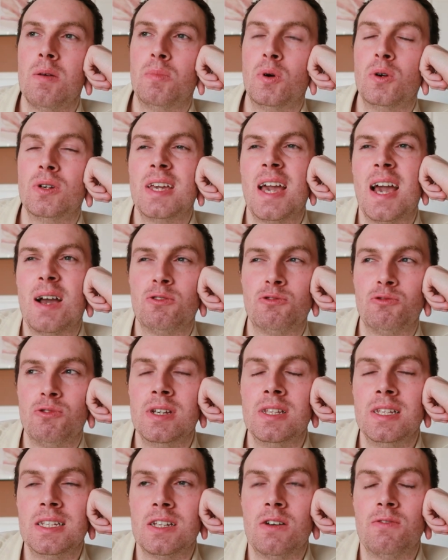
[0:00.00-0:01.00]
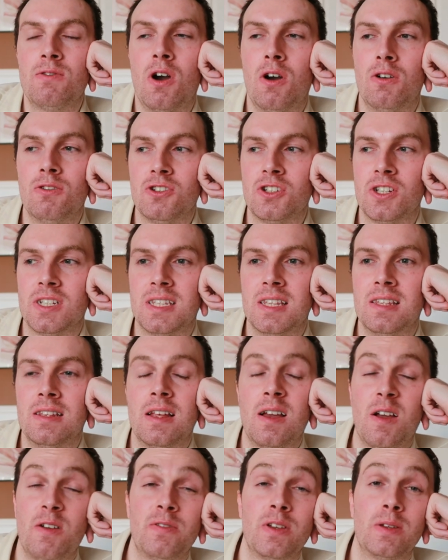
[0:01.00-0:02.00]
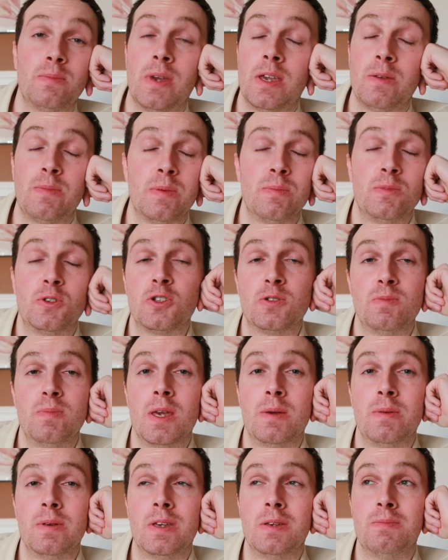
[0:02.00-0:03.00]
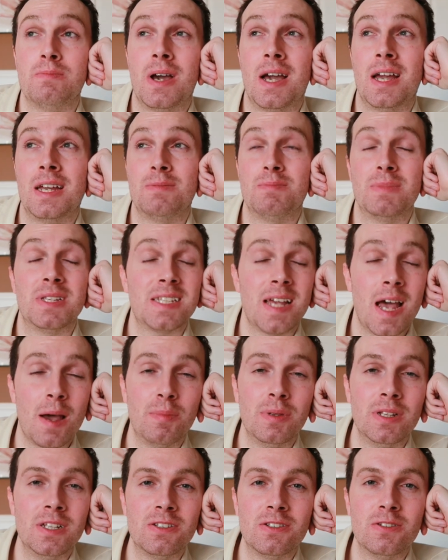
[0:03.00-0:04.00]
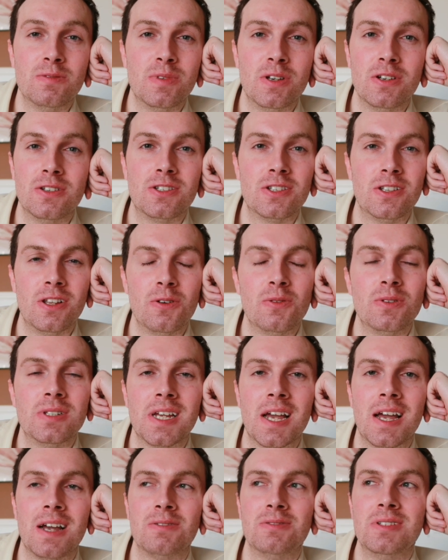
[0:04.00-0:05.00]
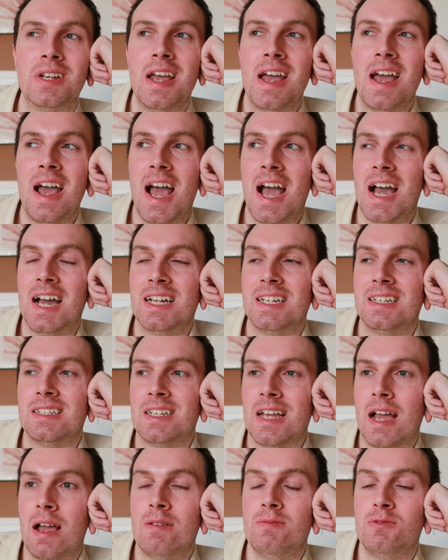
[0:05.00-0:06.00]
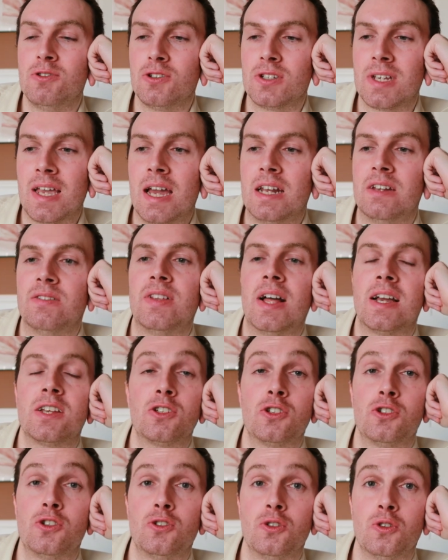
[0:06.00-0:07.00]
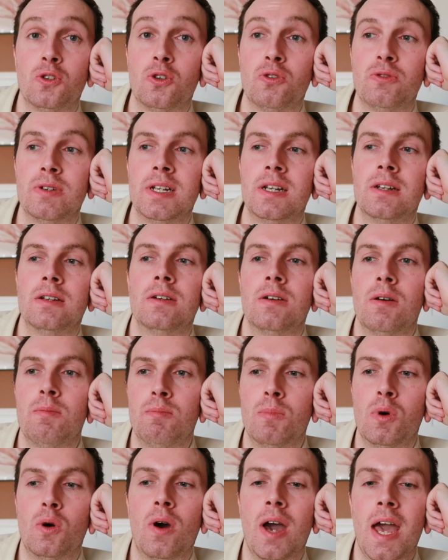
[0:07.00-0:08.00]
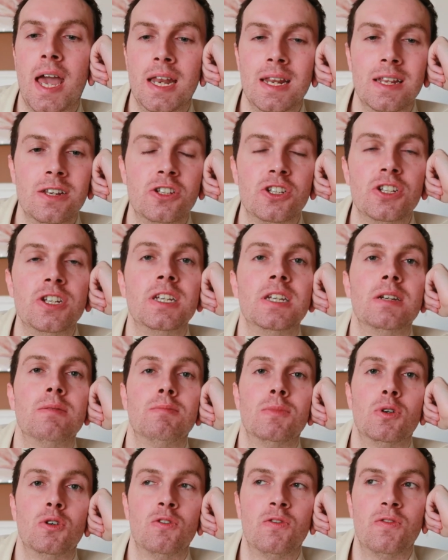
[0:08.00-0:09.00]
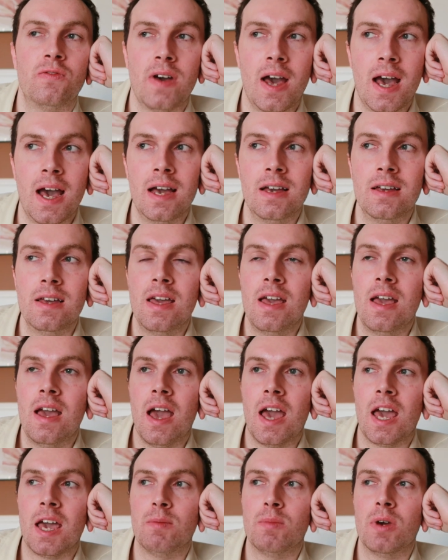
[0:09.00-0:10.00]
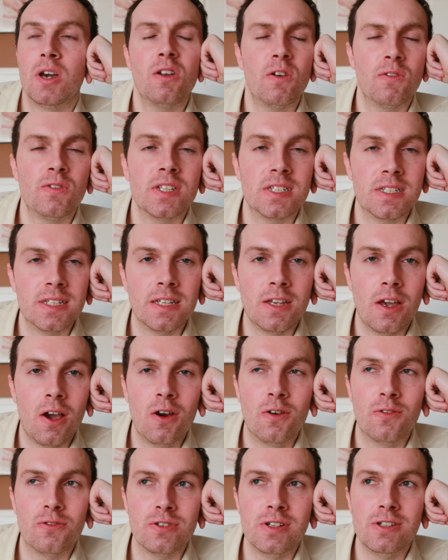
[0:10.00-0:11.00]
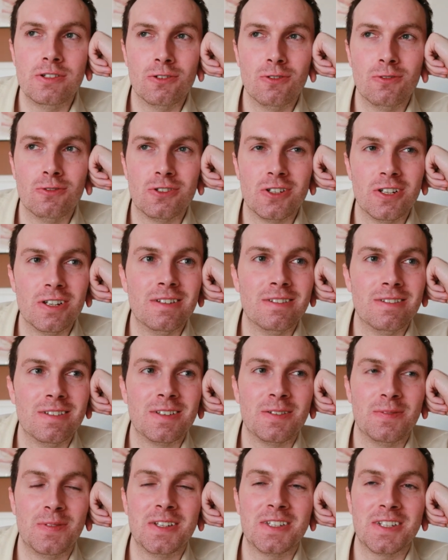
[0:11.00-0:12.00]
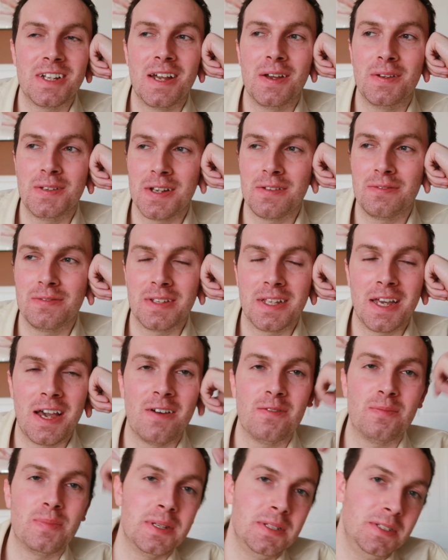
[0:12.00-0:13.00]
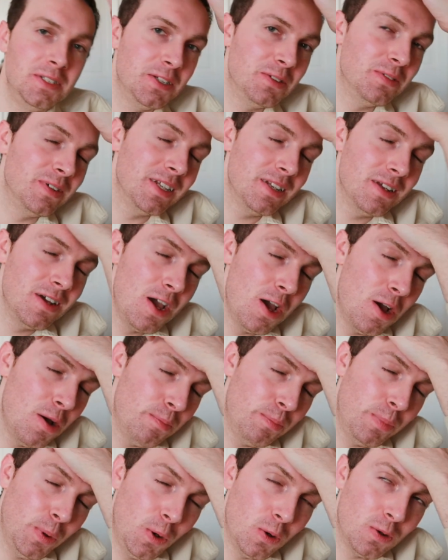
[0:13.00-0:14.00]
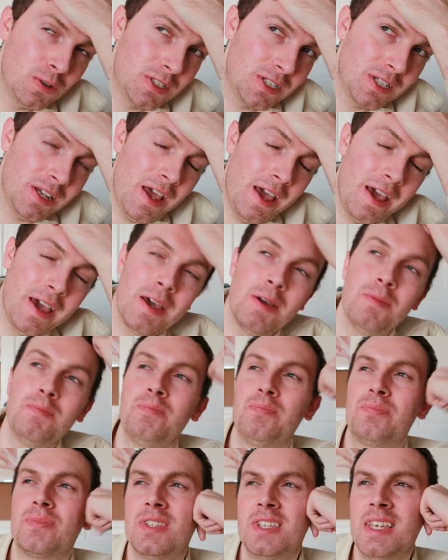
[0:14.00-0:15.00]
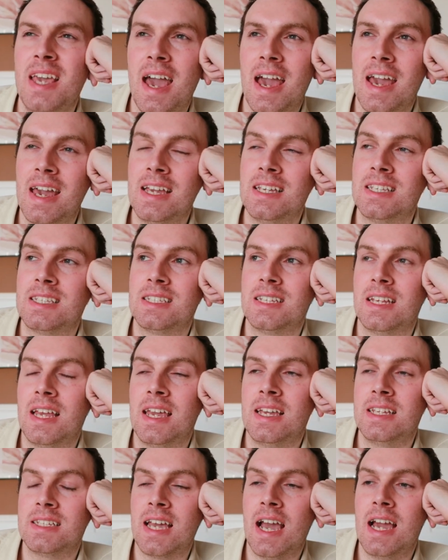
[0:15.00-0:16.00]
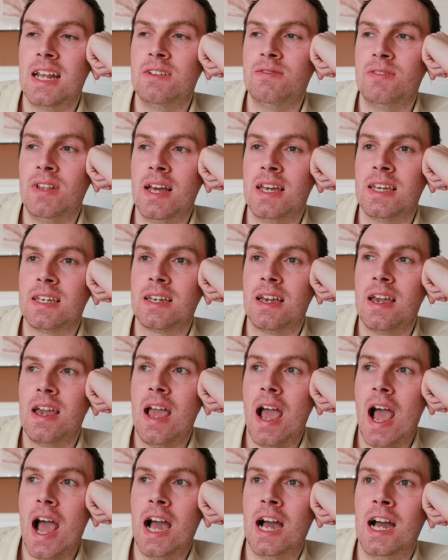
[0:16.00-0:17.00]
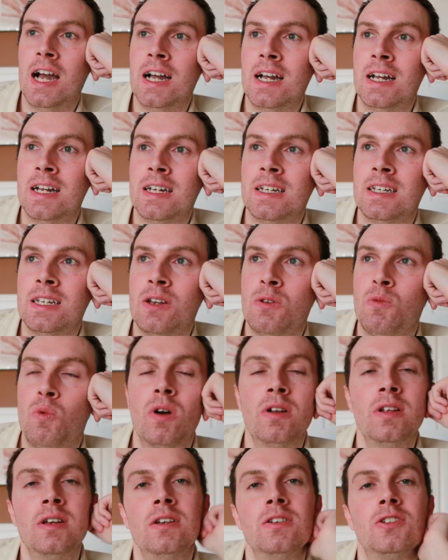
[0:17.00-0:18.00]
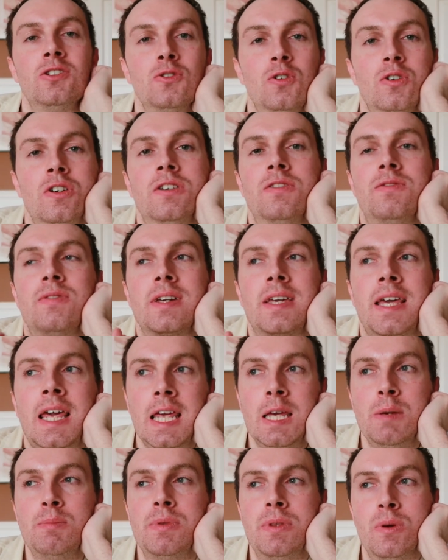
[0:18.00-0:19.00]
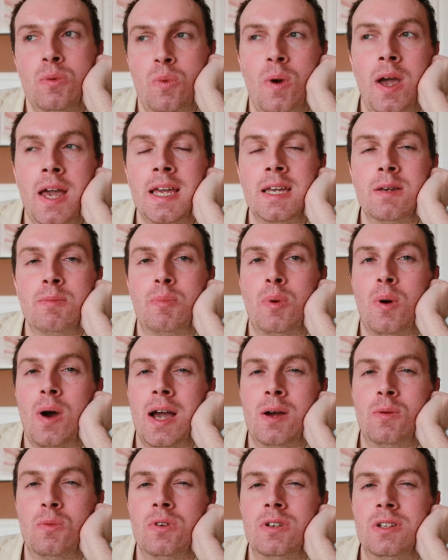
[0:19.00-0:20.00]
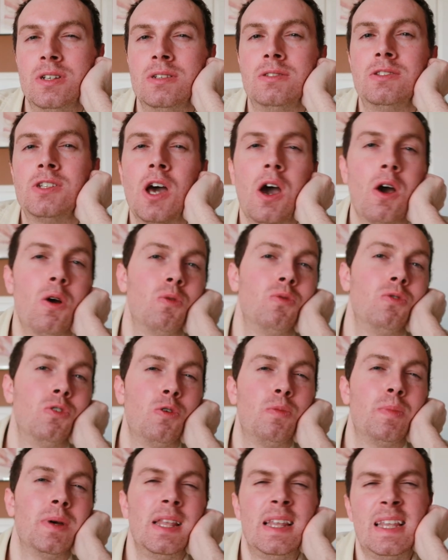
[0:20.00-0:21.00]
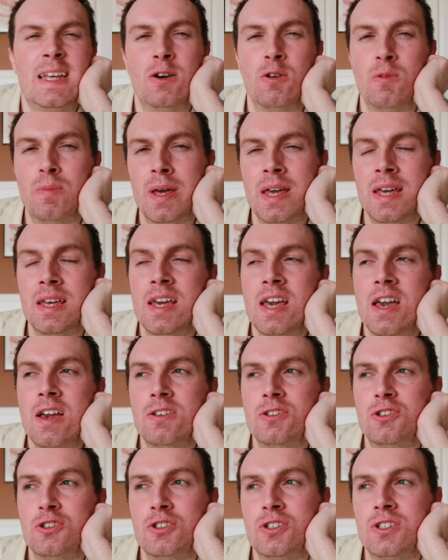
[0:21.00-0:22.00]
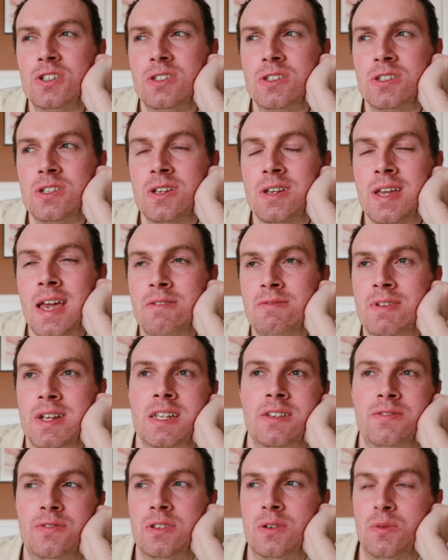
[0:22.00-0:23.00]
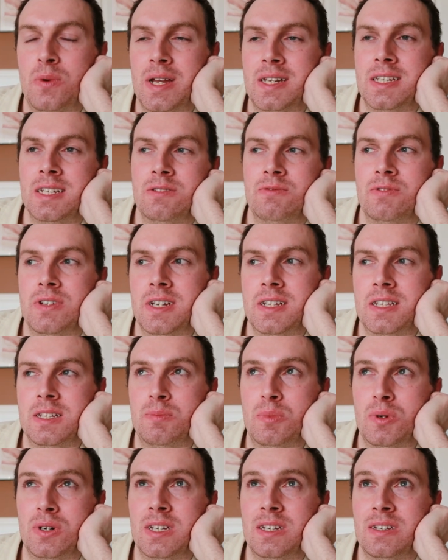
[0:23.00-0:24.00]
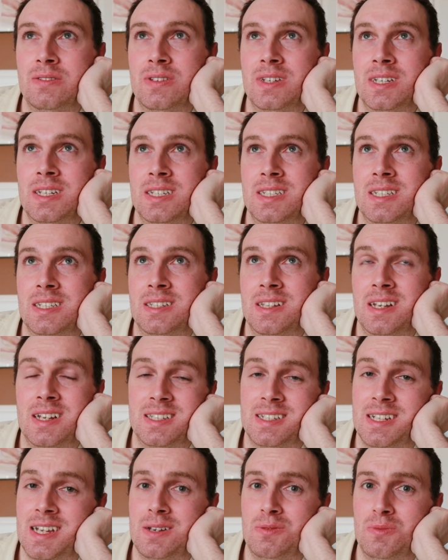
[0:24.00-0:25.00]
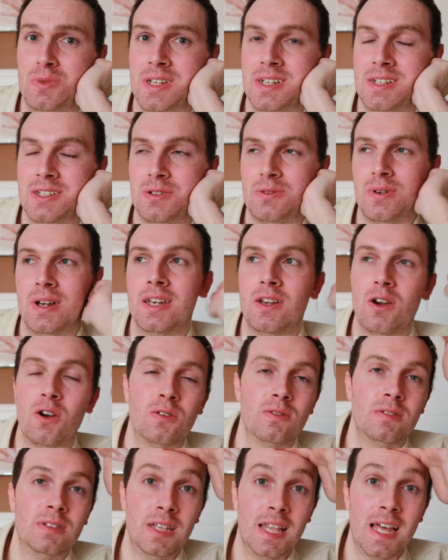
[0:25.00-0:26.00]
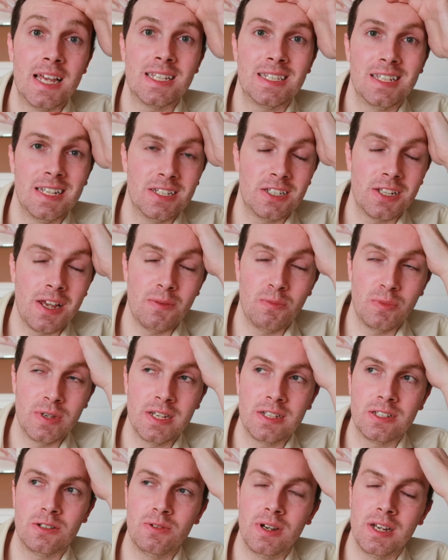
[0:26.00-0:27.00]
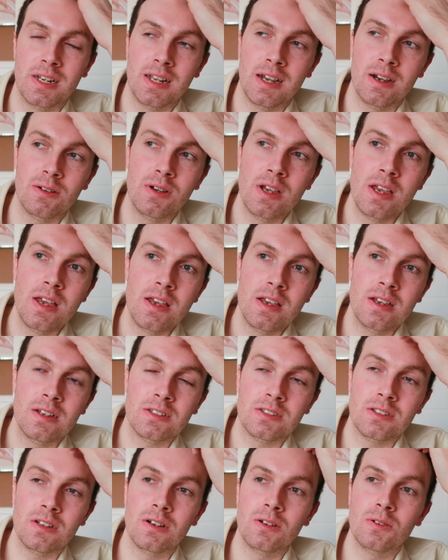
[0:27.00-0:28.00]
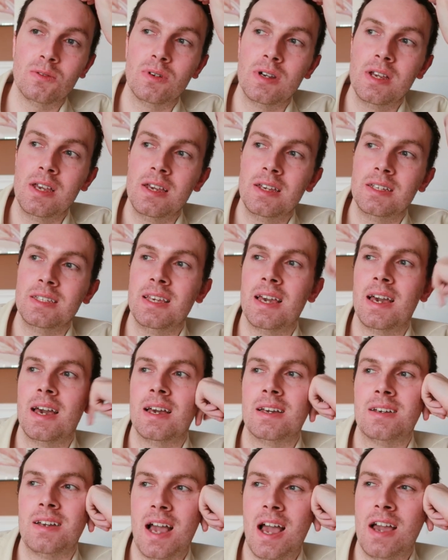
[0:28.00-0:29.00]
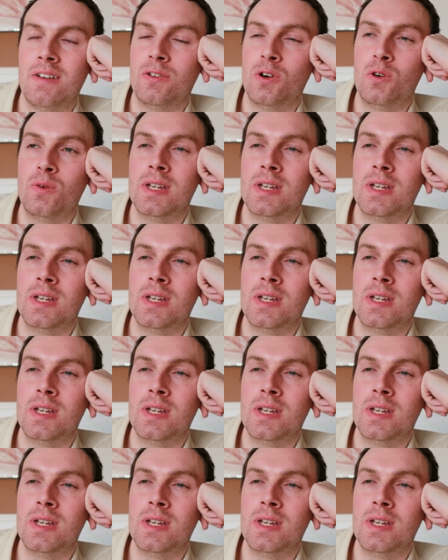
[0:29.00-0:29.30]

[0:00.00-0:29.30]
But yeah, I was really self-conscious, and I think maybe my metabolism has slowed down and I'm just kind of like storing more energy, more fat, and obviously overindulging, which I definitely have been doing. But yeah, it's kind of like I want to sort of keep the weight, but I want to tone up a little bit just to get ready for the wedding, really. But it's like 10 weeks away, or less than 10 weeks away now. So yeah, I've